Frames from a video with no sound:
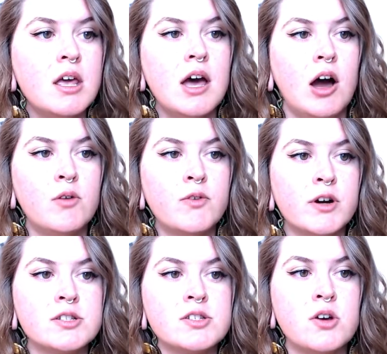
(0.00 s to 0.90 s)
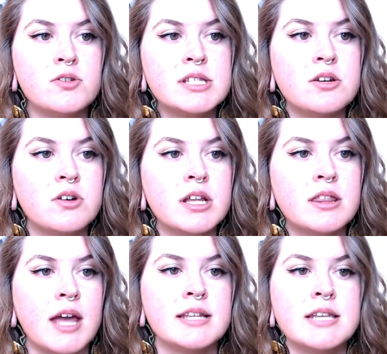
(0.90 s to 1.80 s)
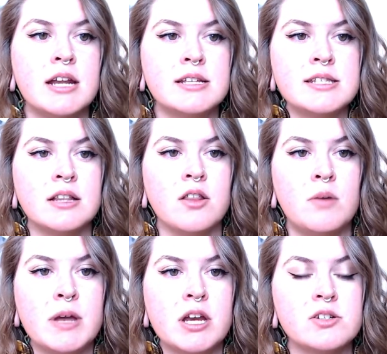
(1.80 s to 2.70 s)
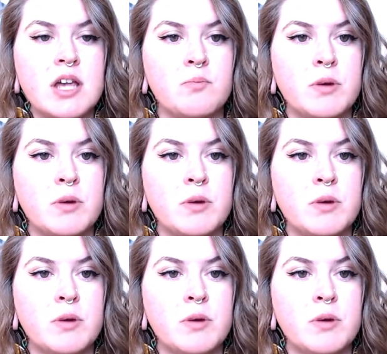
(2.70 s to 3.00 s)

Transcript: However, it's no secret that Tennessee lawmakers have